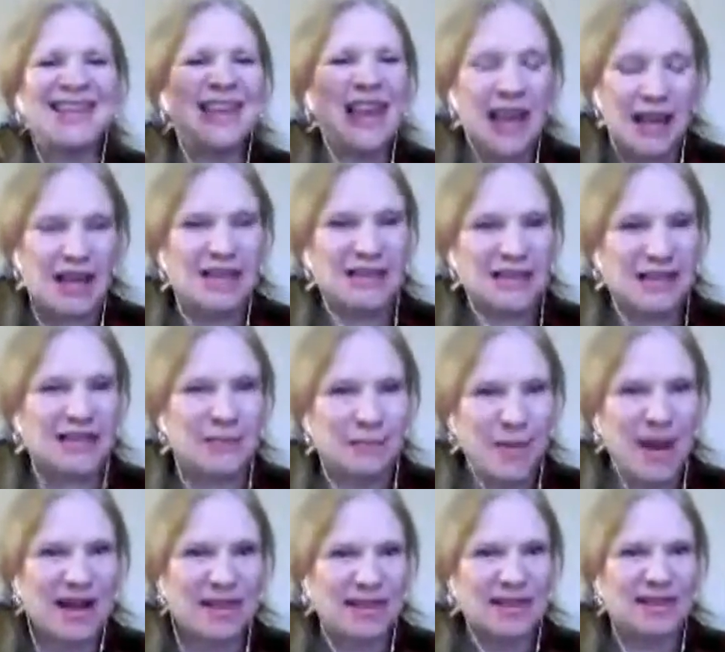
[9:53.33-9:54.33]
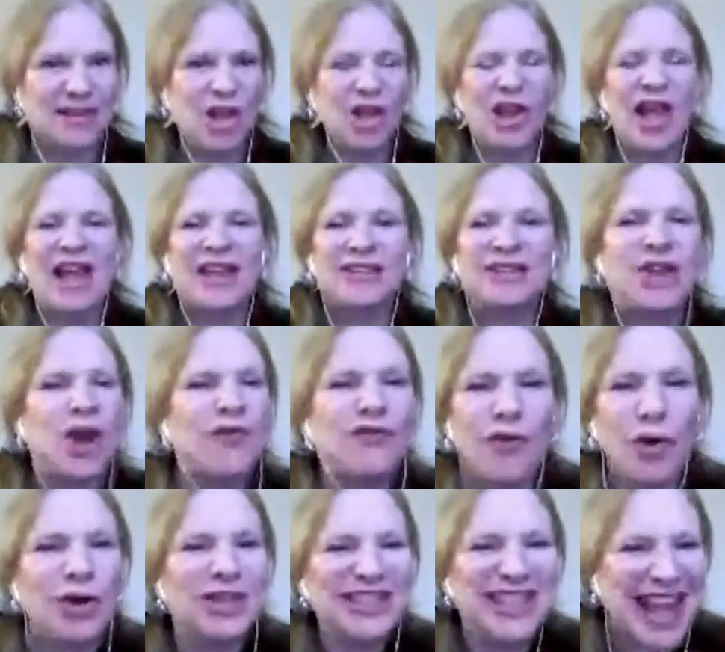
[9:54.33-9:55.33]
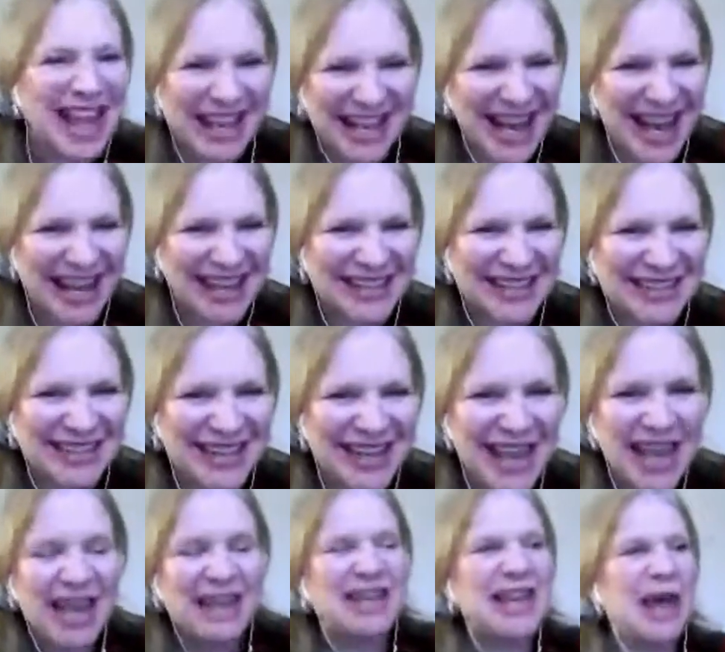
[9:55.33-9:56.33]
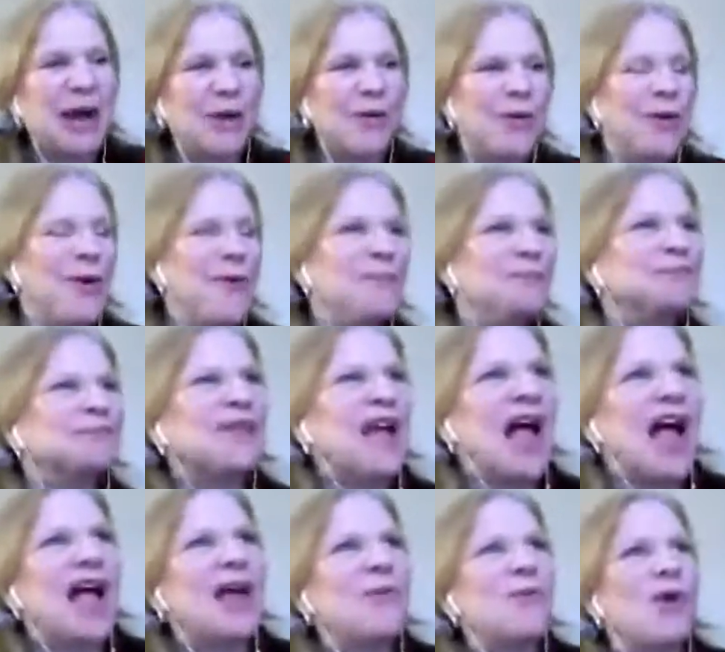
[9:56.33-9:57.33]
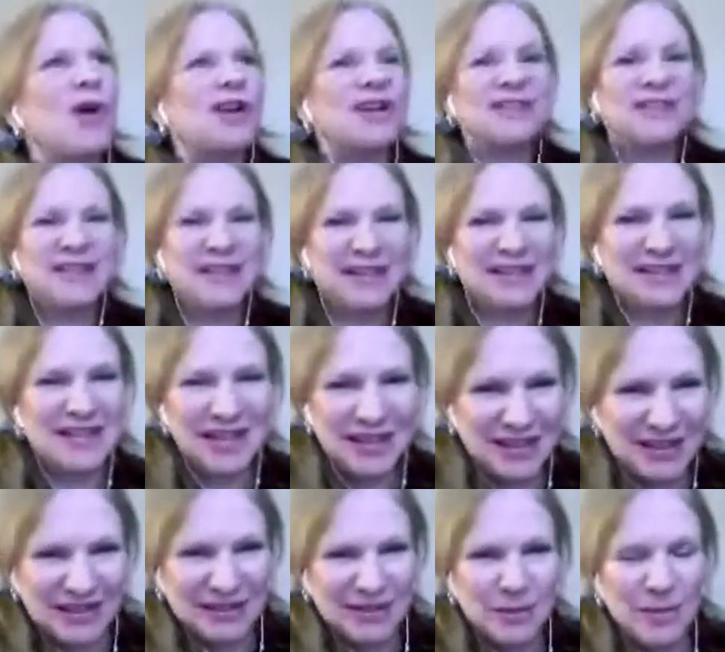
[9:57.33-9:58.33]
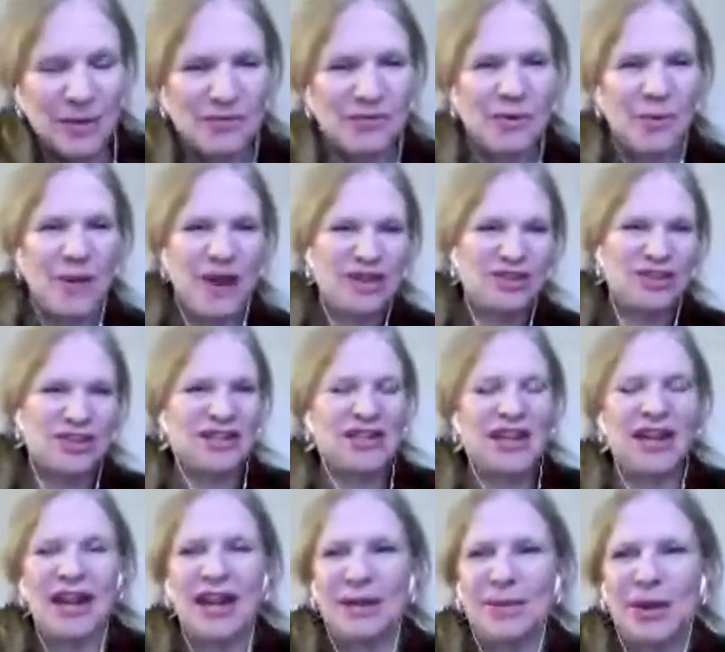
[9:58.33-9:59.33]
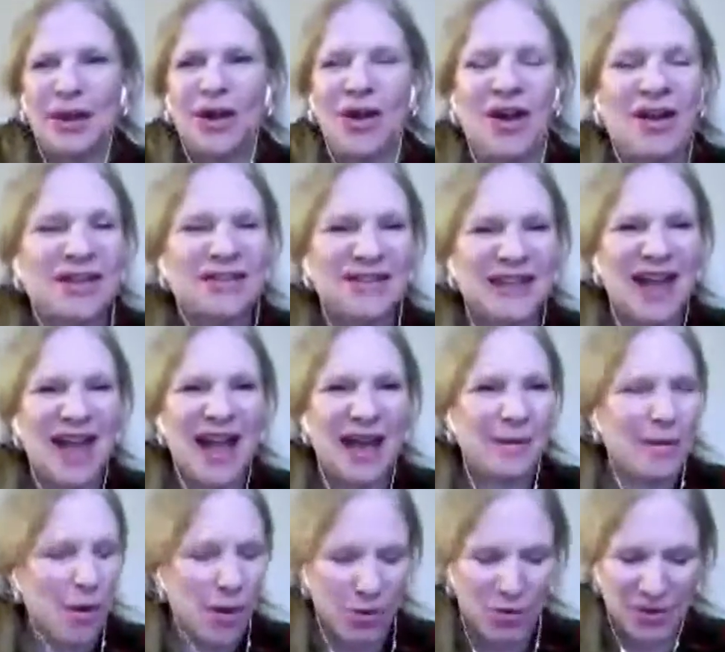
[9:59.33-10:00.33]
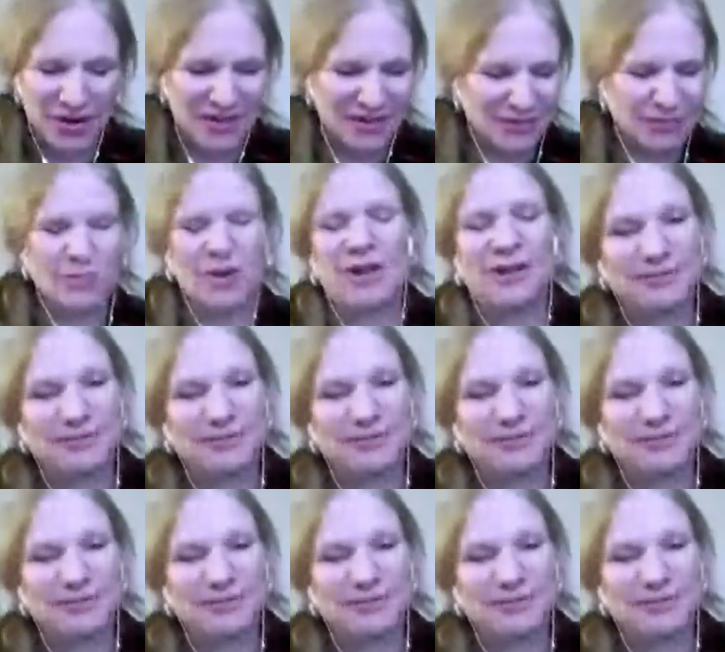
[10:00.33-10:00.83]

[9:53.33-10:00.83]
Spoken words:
And it's expected to last for decades. Now, I was listening to some information today because I'm always,